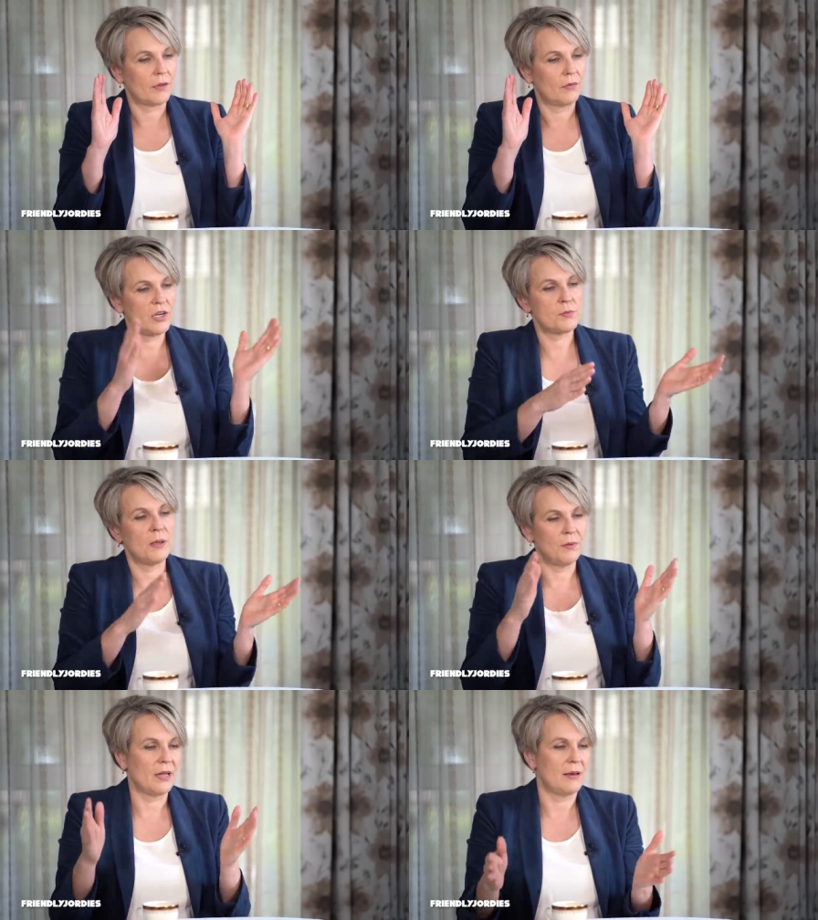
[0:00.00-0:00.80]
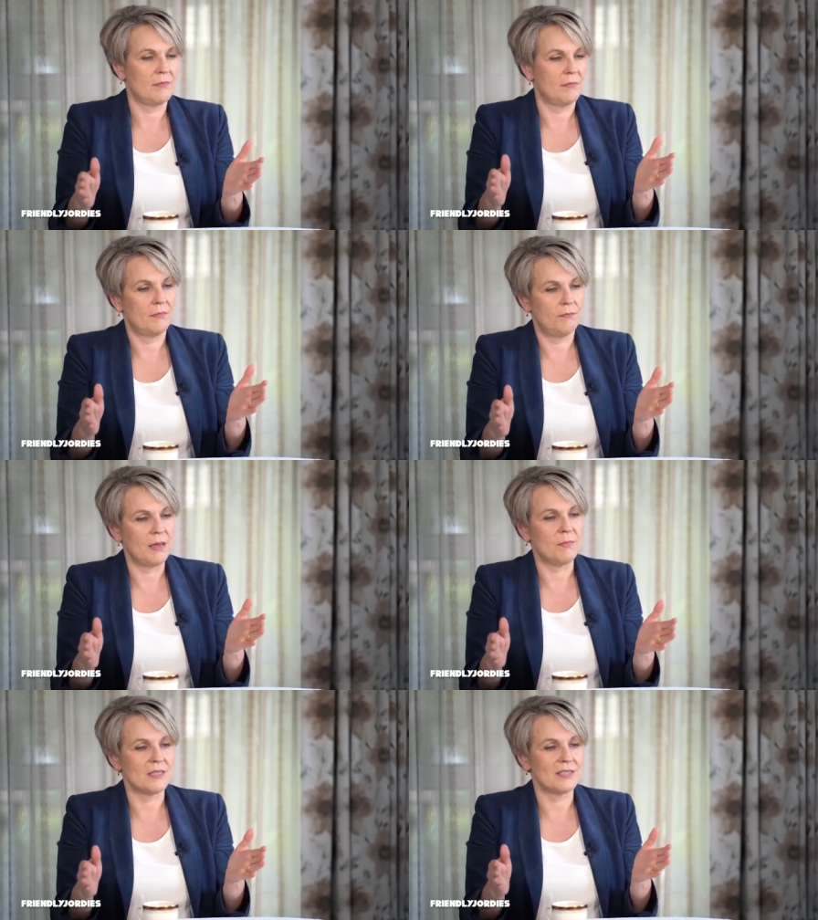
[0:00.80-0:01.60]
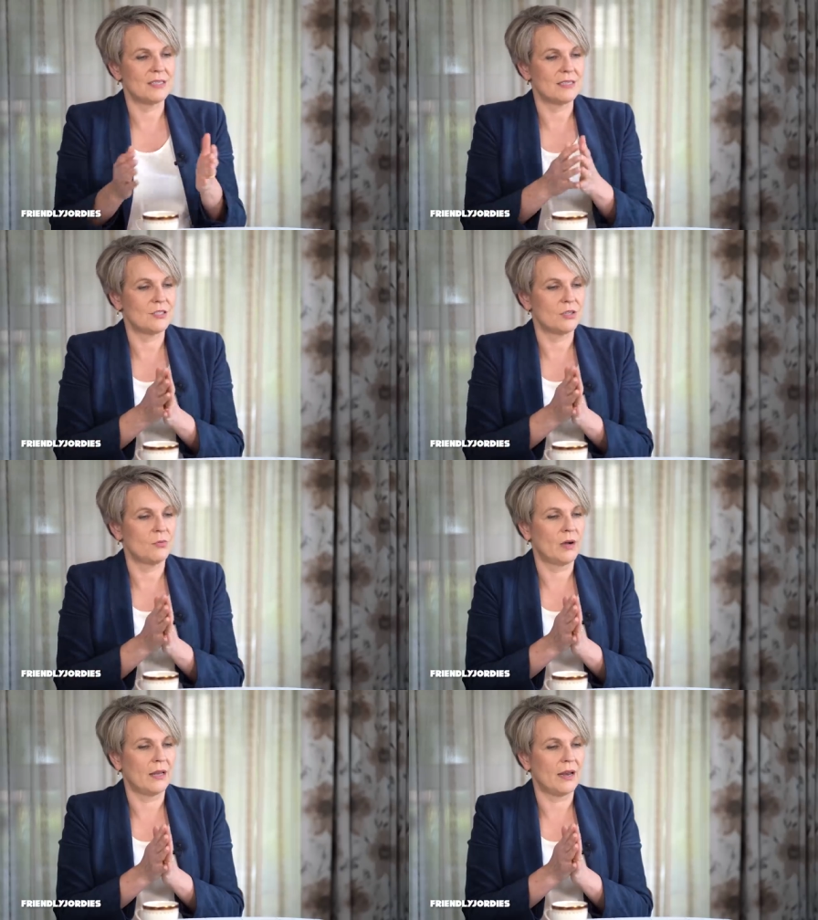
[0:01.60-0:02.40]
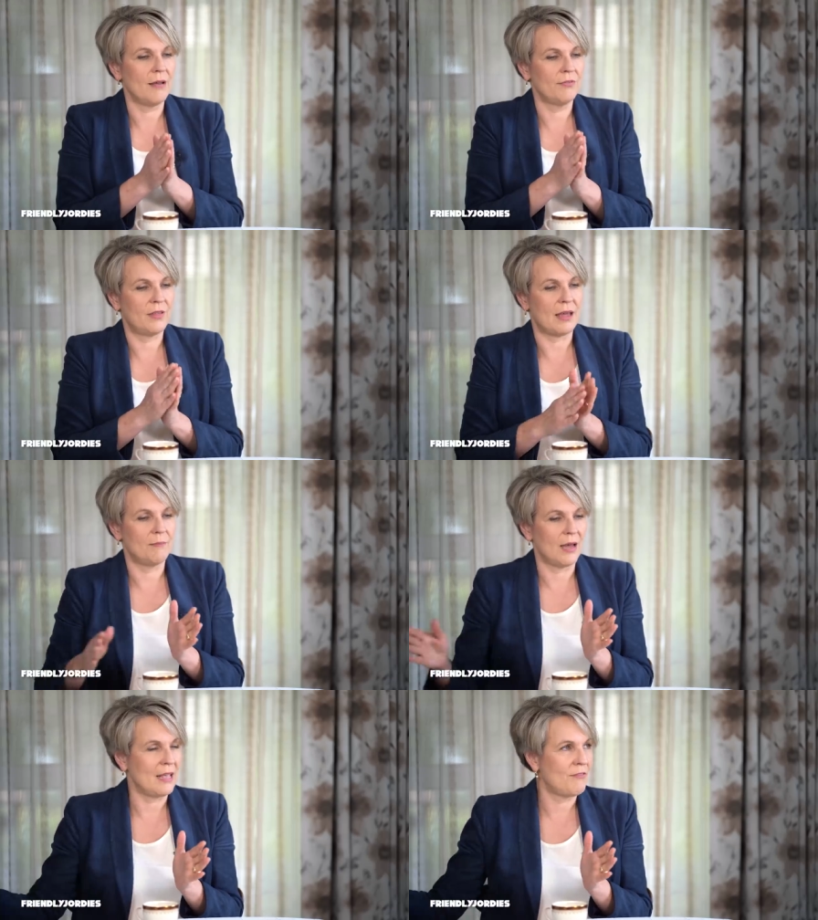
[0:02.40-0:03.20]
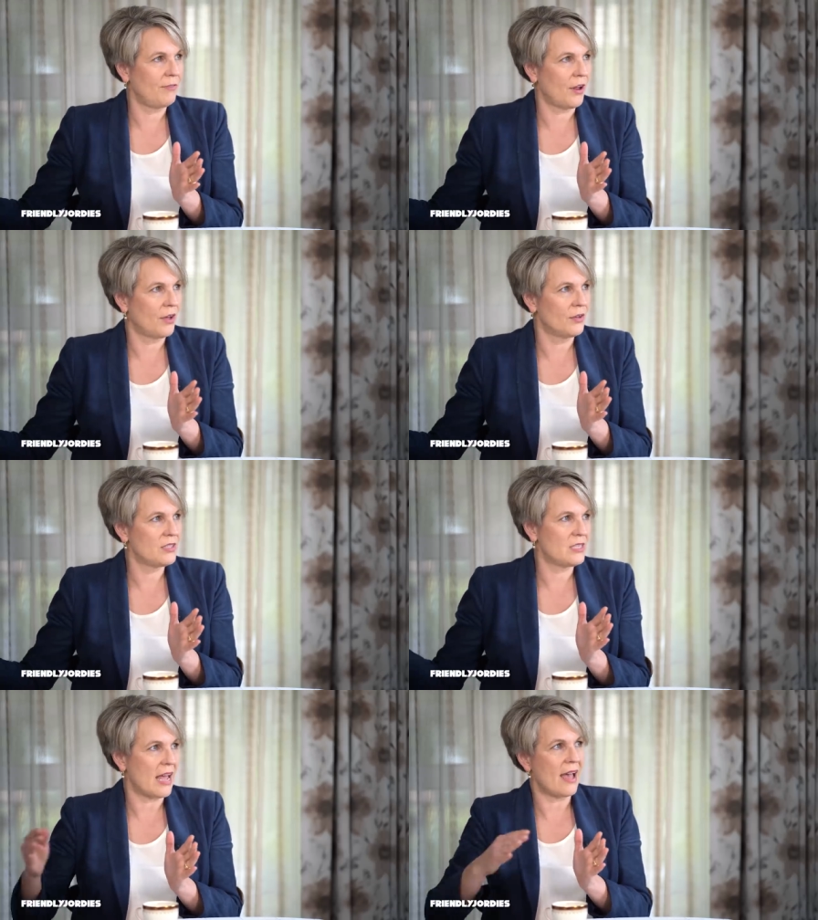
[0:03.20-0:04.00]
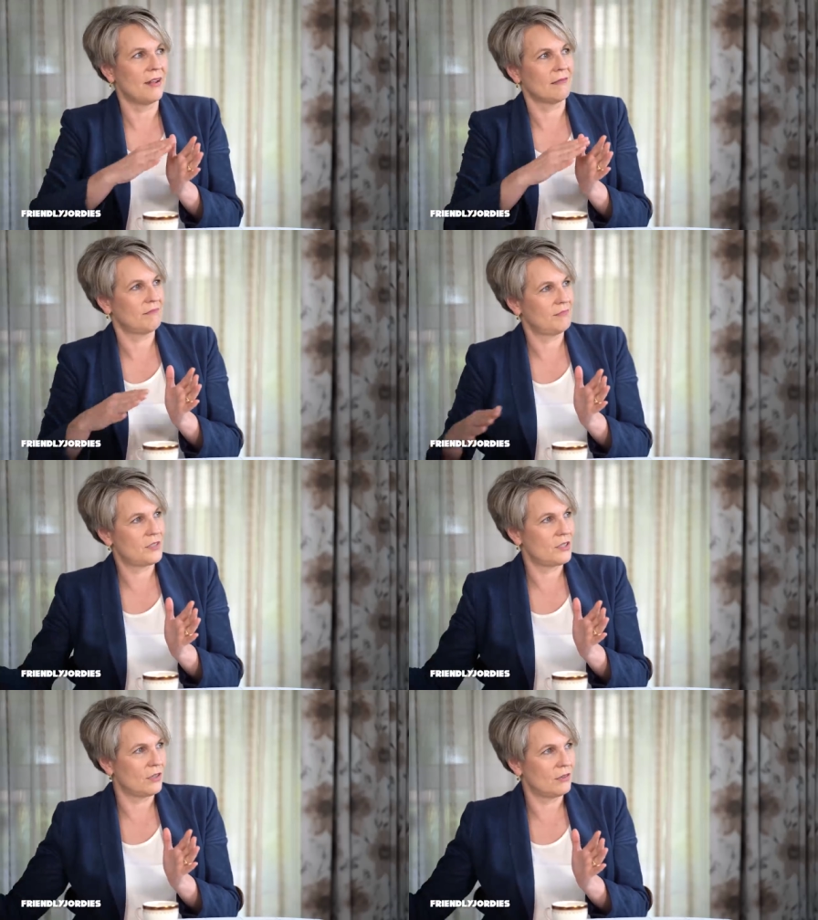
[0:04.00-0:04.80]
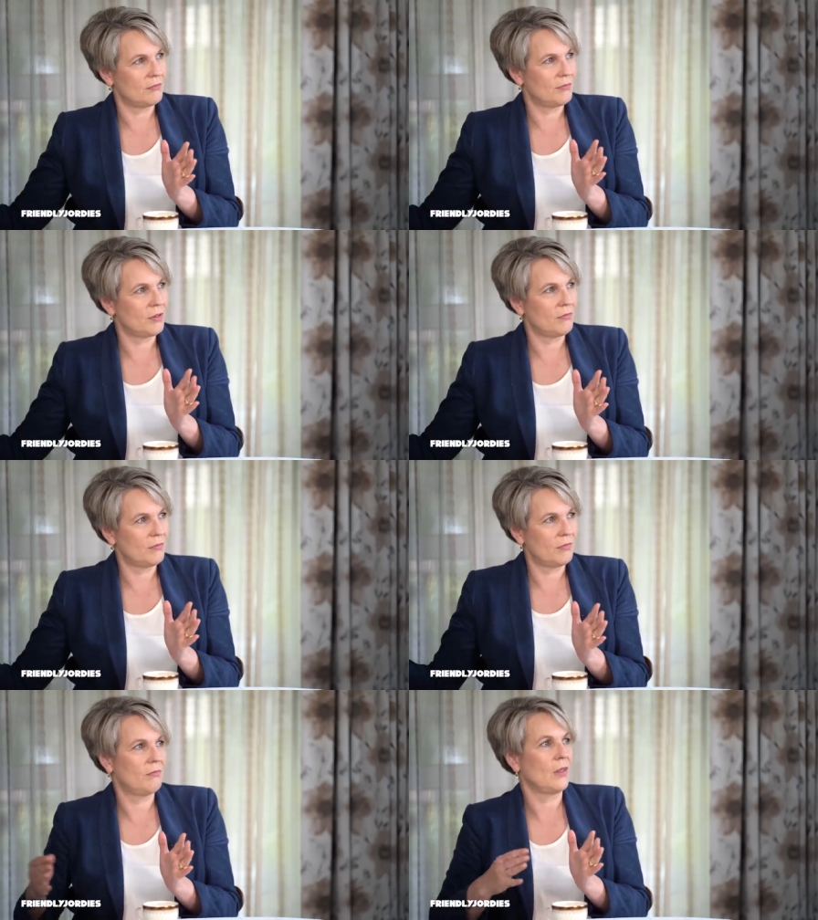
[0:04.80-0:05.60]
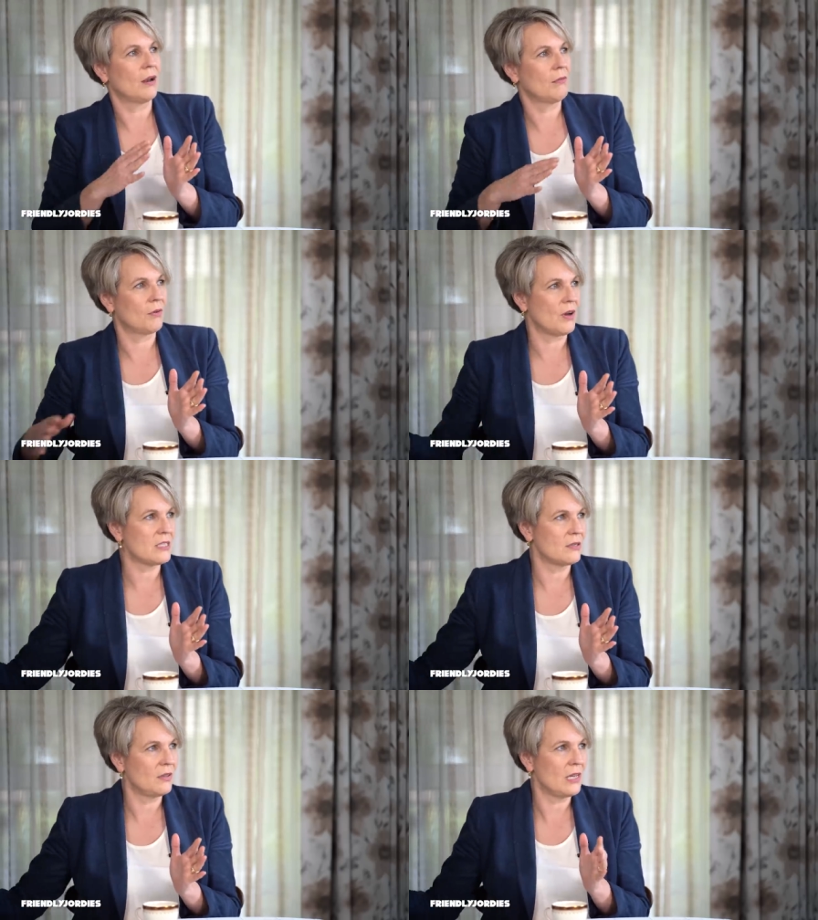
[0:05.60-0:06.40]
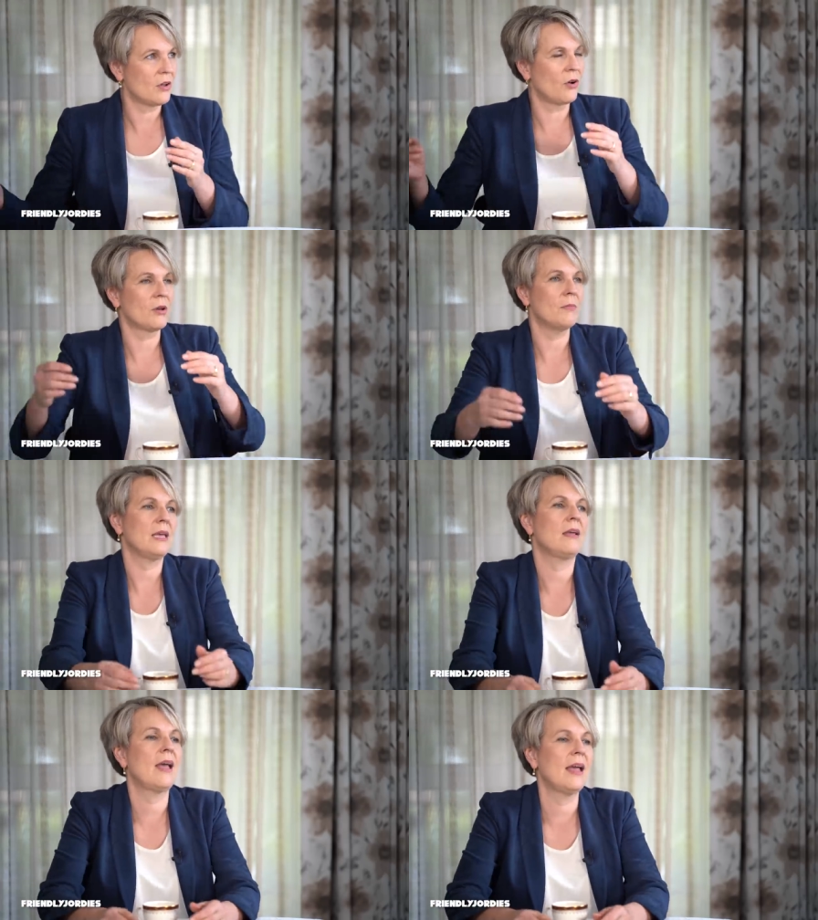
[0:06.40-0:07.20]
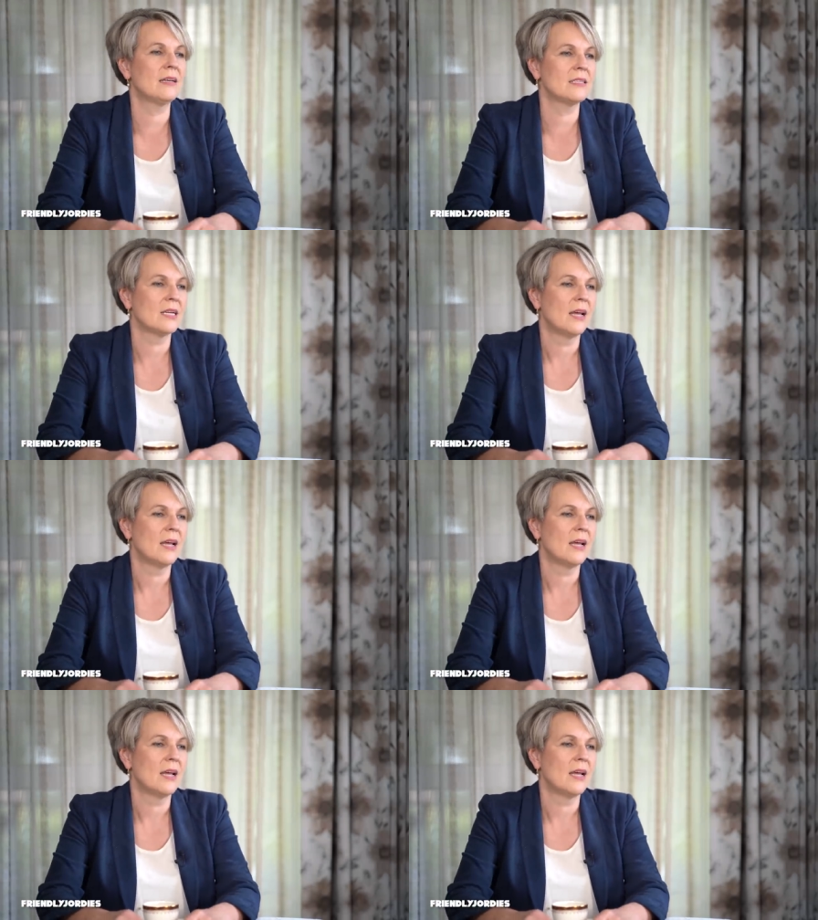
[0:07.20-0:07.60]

rich people and big businesses do well enough, that money flows down to you know the rest of the economy mm. and.